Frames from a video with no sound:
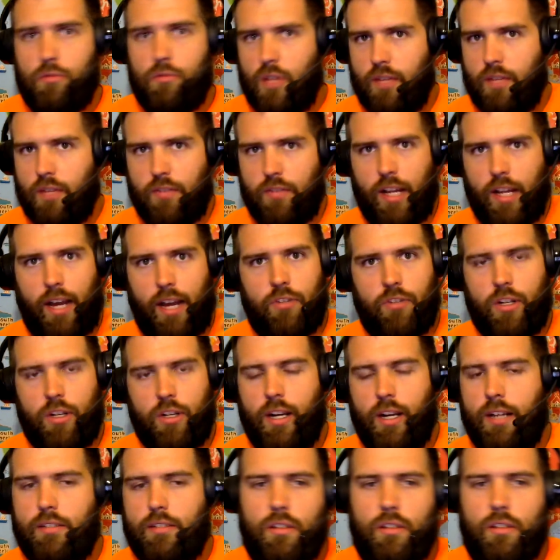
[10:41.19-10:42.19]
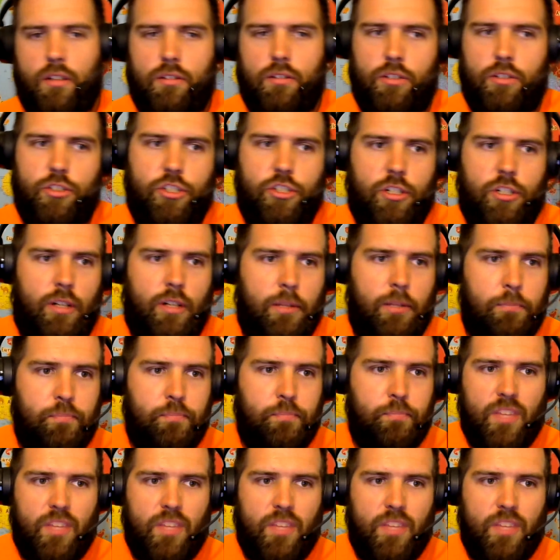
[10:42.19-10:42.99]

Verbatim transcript: Love to have you guys along the journey.